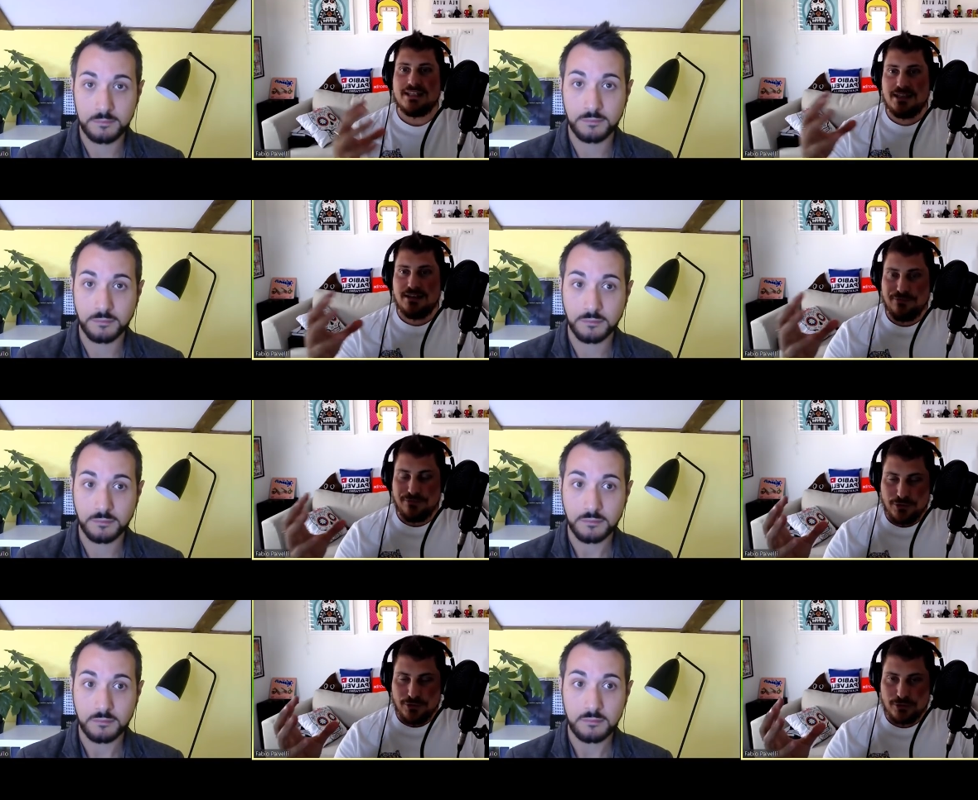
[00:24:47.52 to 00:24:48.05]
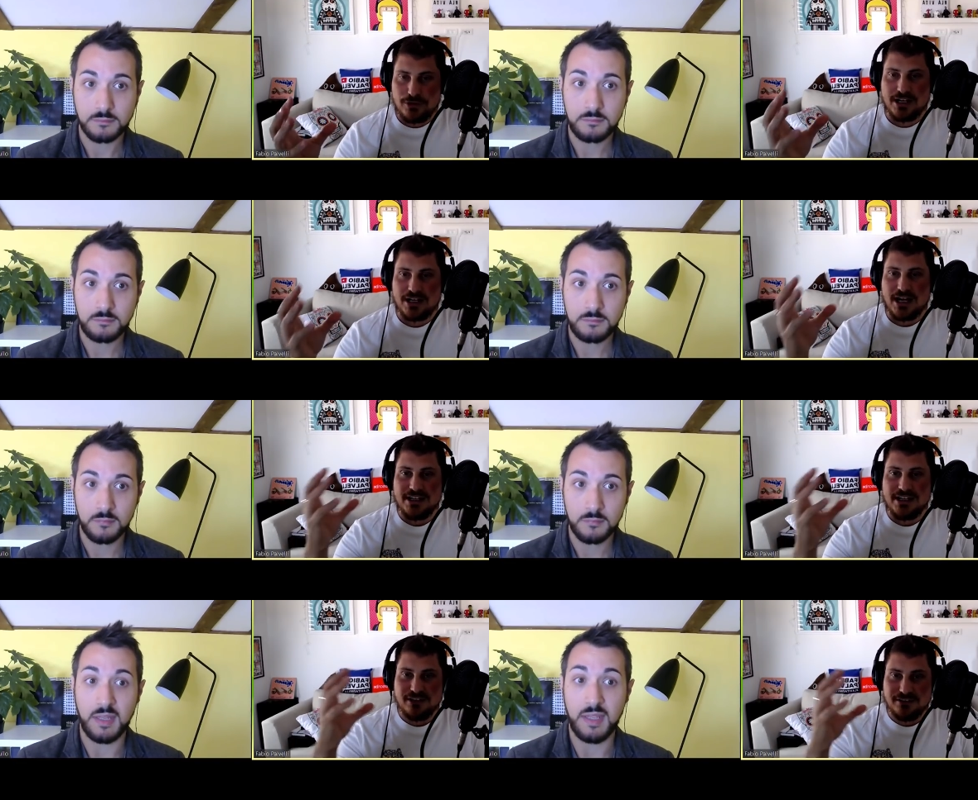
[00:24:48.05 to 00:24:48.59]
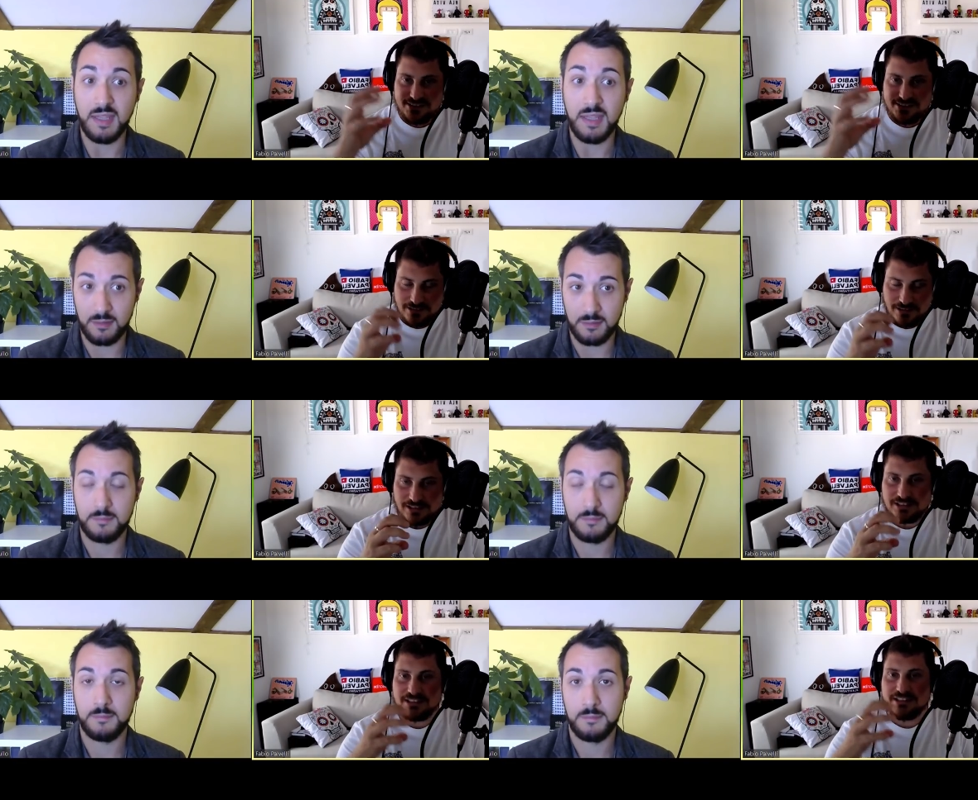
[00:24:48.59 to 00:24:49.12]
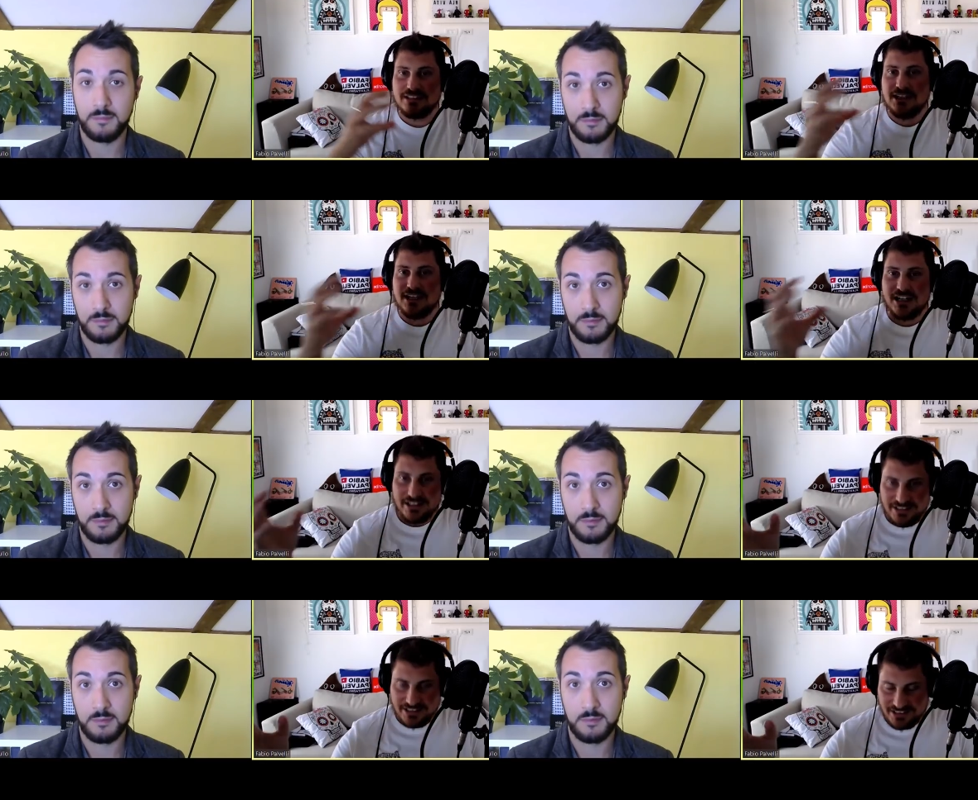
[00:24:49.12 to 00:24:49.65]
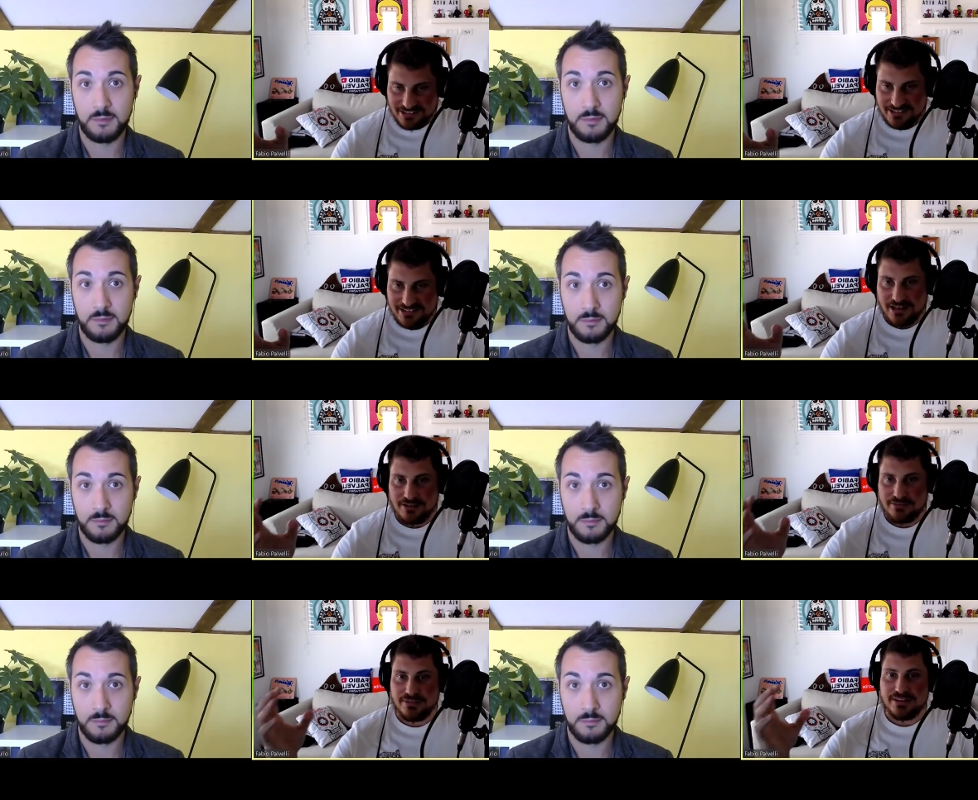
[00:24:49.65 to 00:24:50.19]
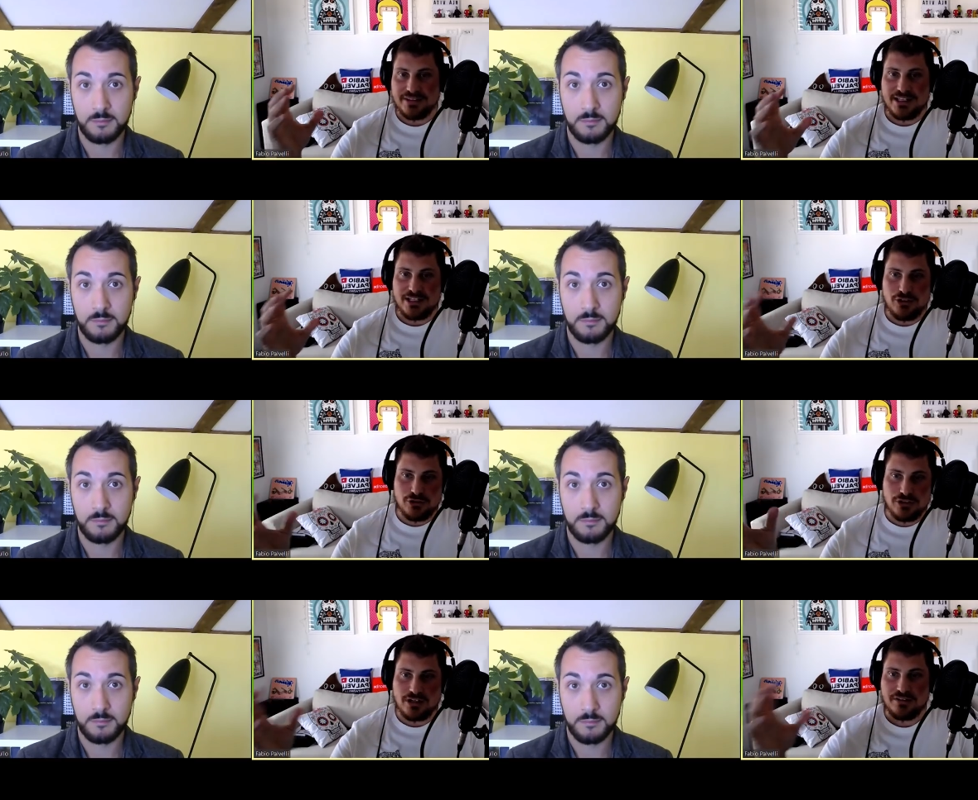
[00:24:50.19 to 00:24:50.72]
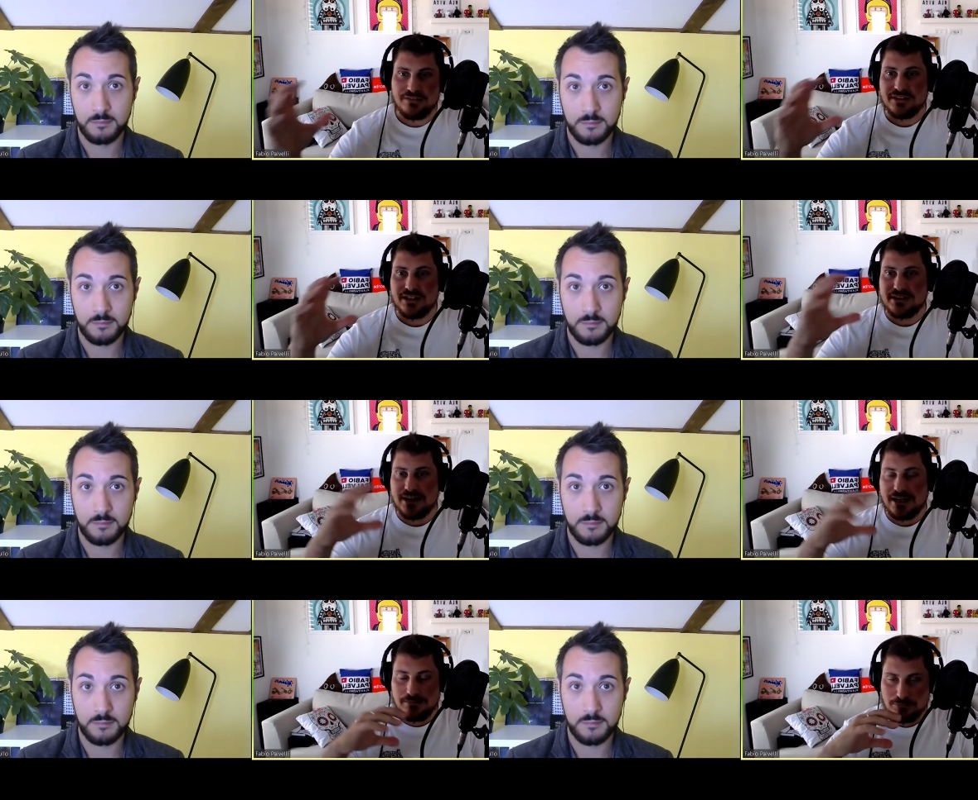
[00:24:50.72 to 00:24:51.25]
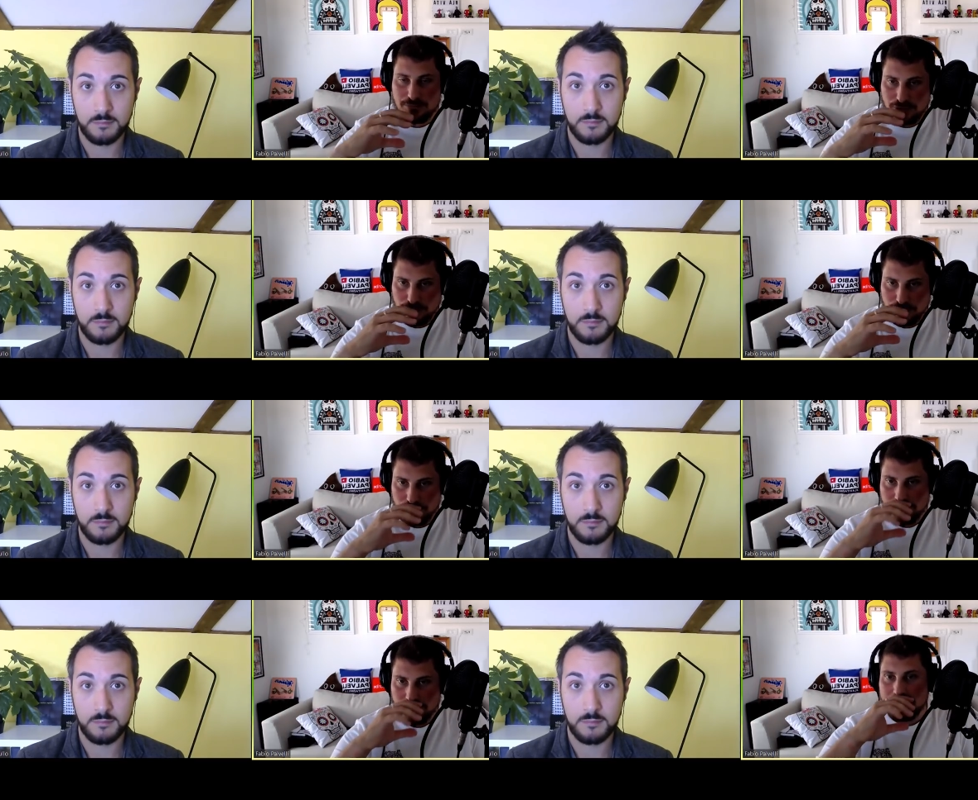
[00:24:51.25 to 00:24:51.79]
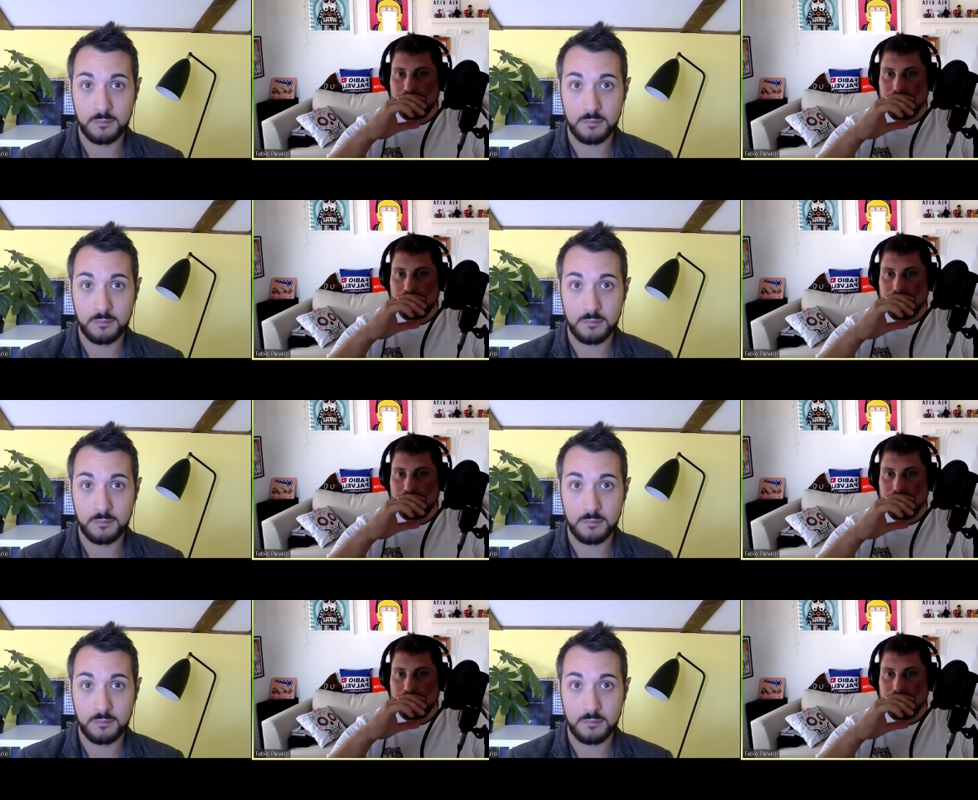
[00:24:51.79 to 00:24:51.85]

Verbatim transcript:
Speaker 1: if you kind of start learning stuff and then you don't have the time to